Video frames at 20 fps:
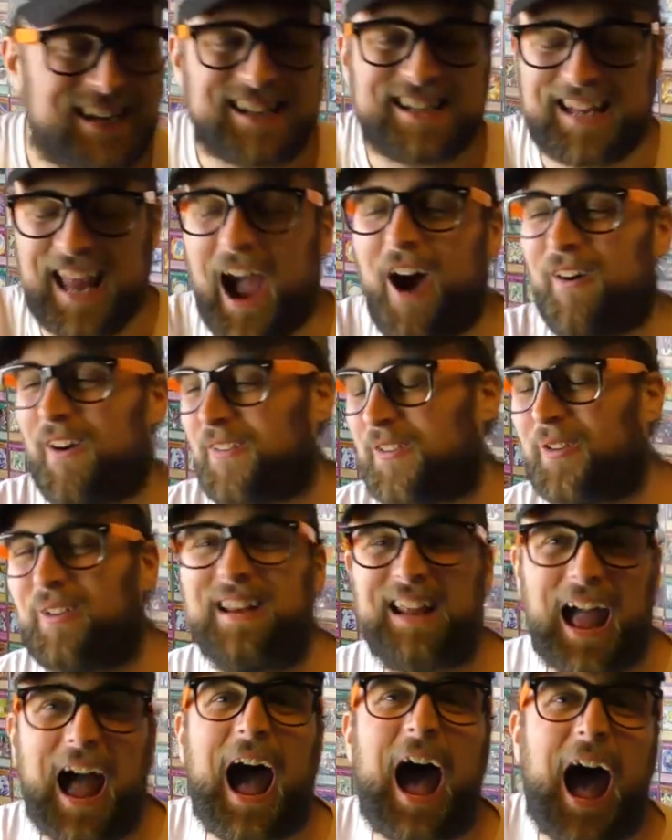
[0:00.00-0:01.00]
just tell
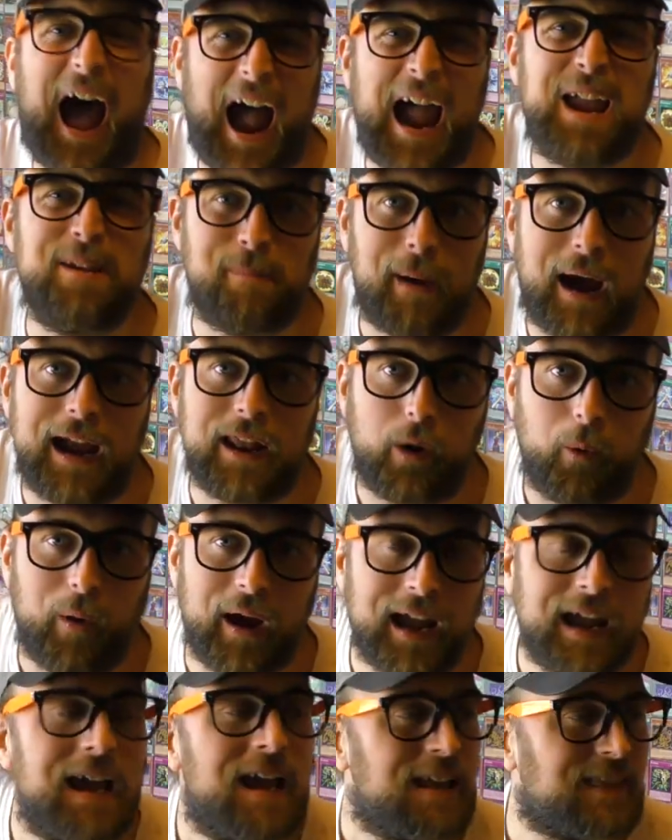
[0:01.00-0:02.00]
everyone, hi by the
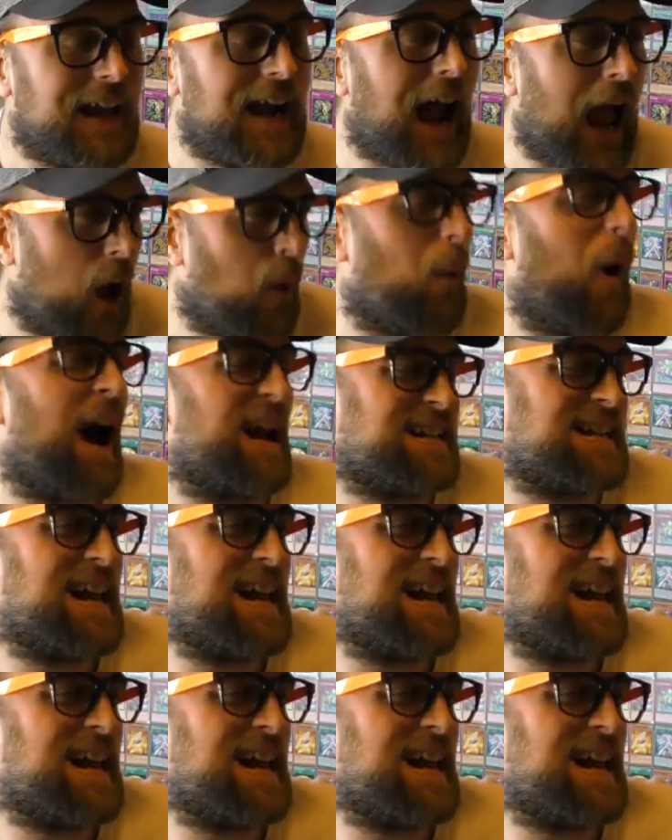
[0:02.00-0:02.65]
way, that I watch